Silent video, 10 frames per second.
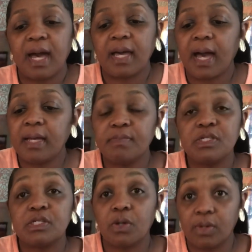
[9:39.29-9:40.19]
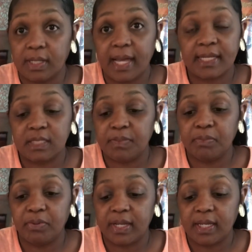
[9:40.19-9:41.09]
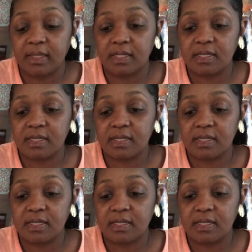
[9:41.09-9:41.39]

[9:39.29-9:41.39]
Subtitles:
I am so glad to be bringing